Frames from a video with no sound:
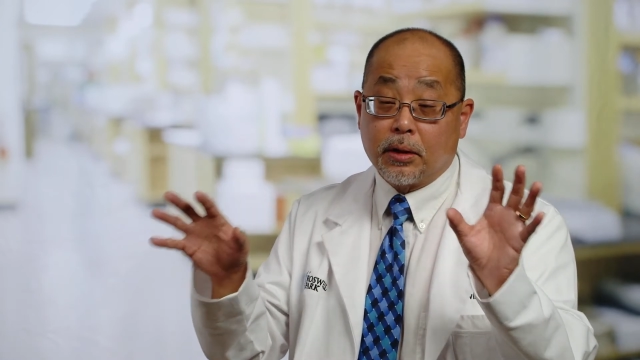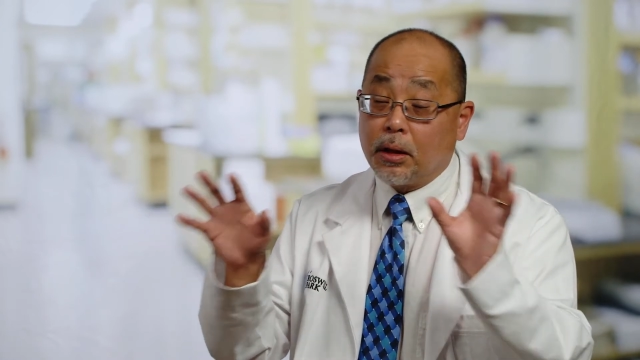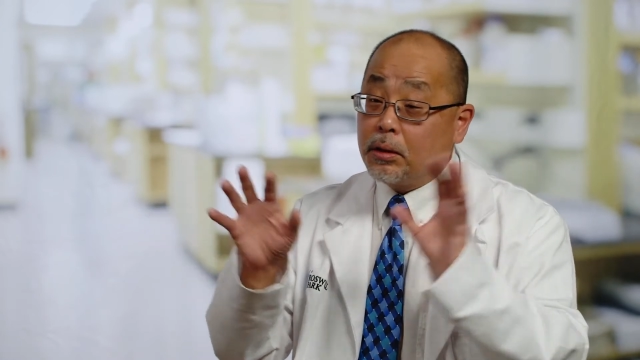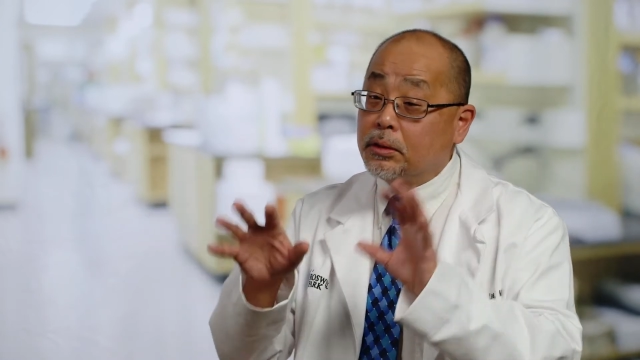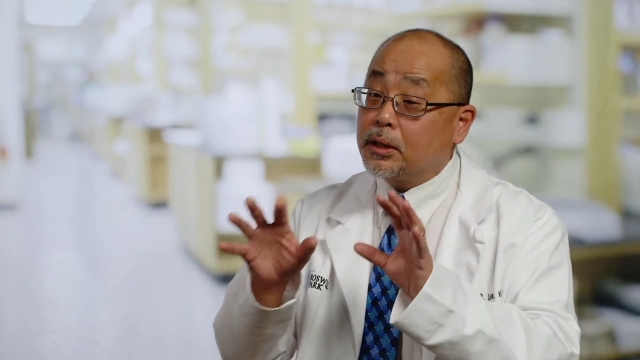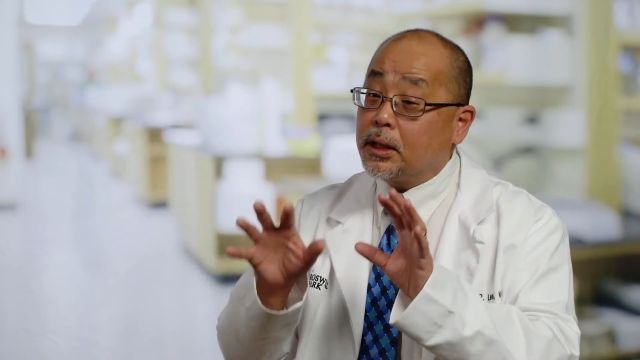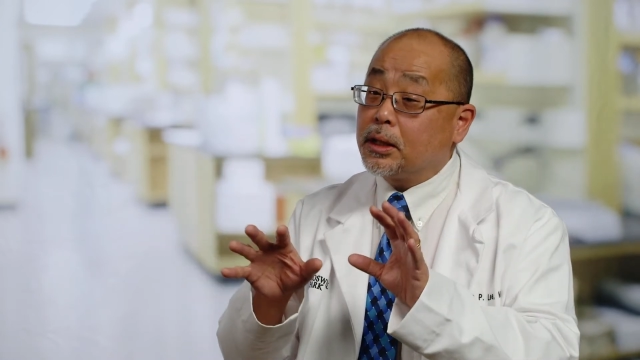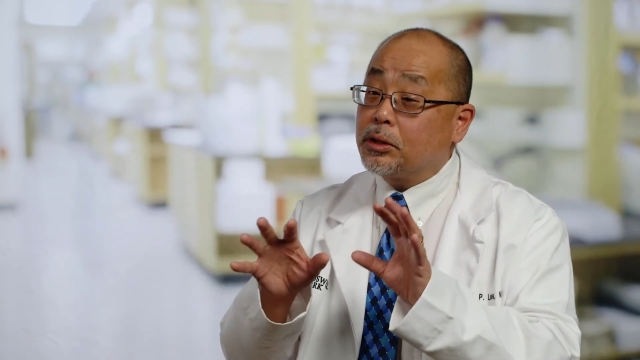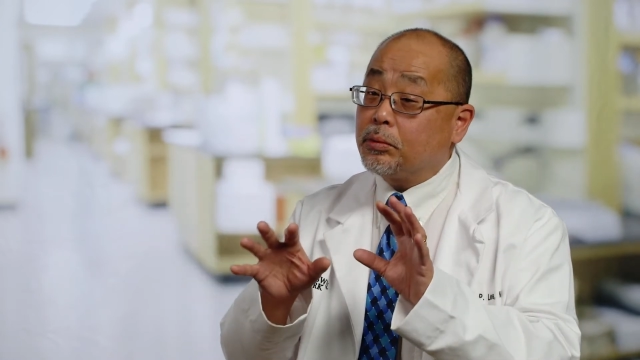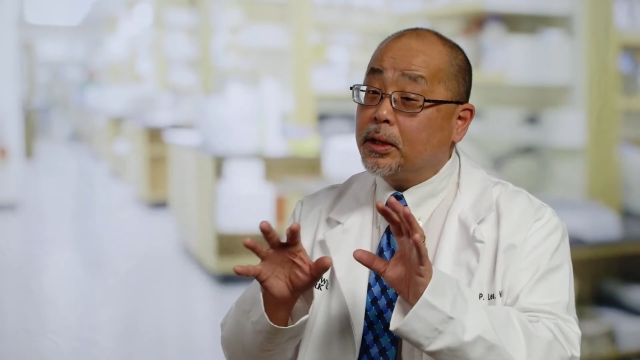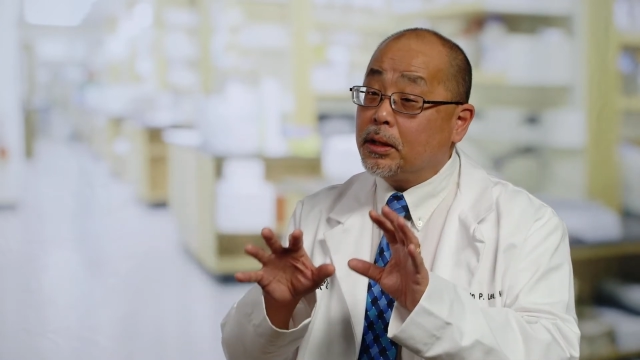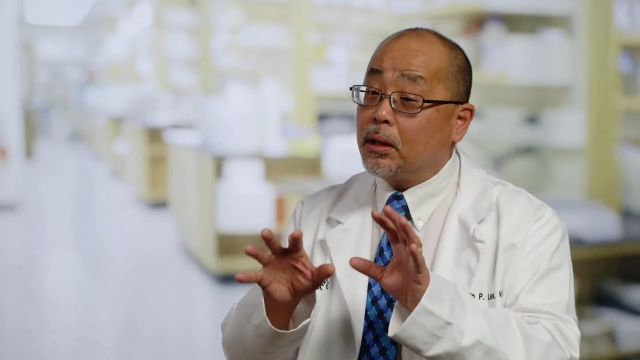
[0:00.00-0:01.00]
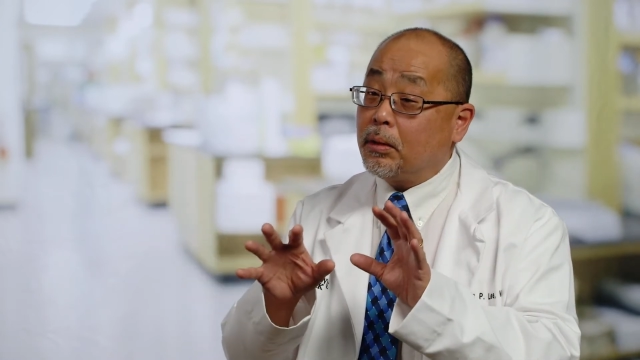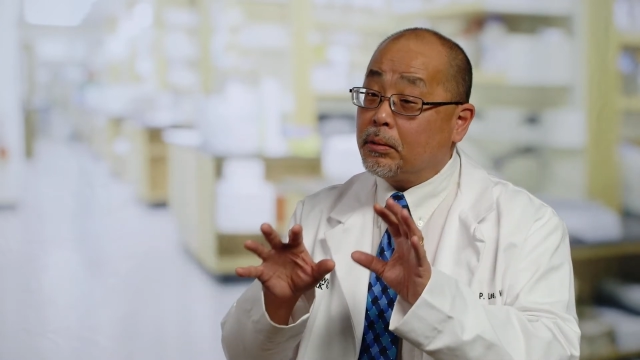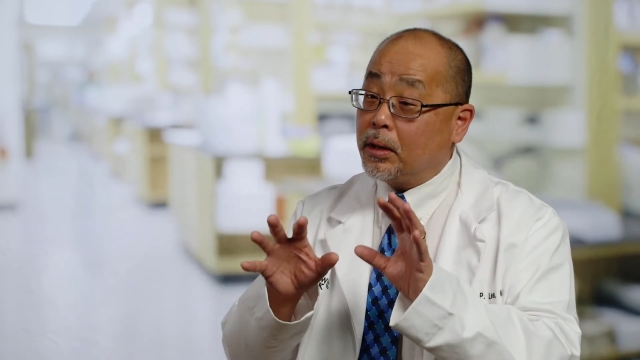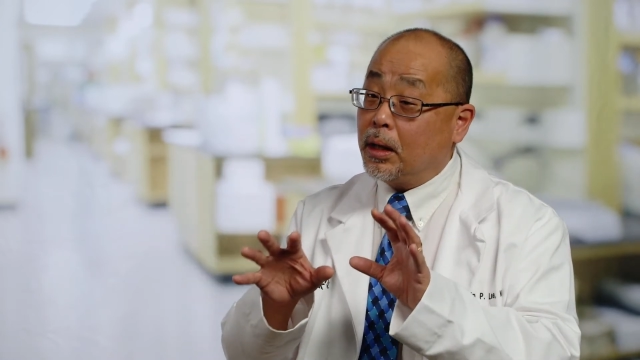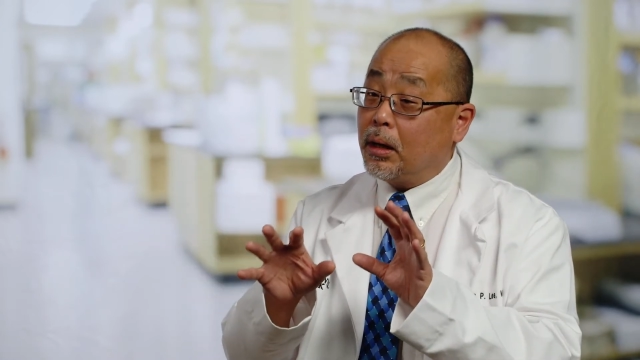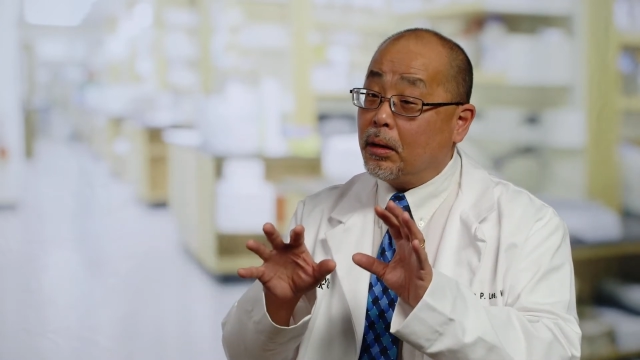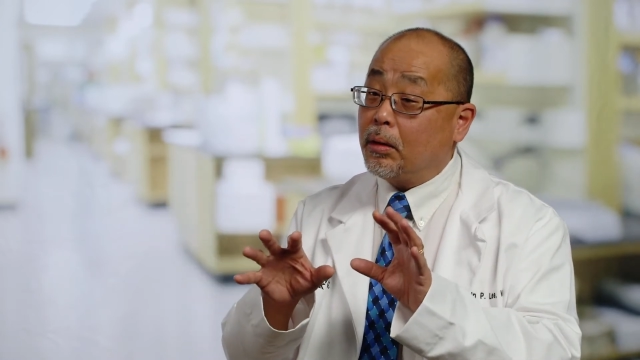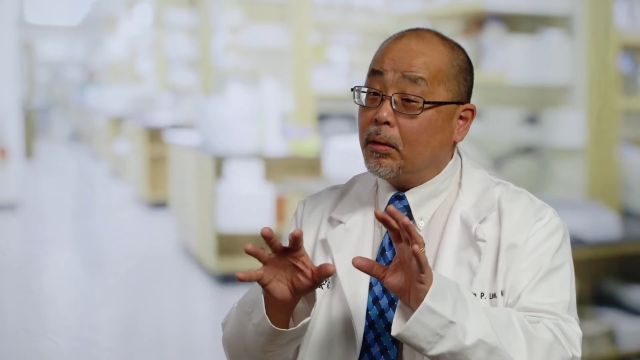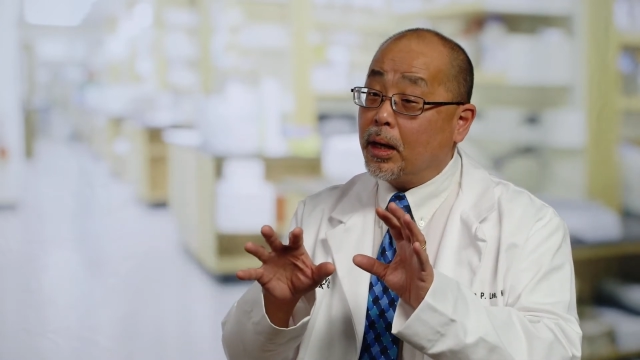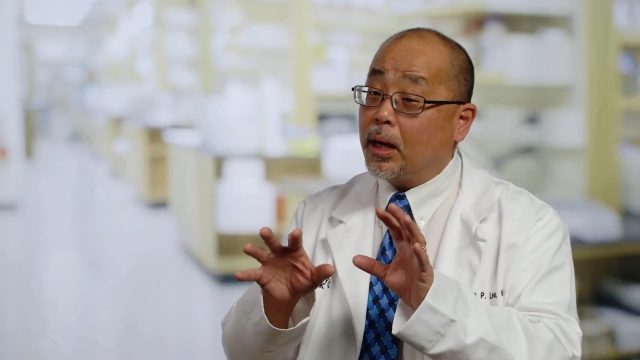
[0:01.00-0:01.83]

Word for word: Those things we don't know.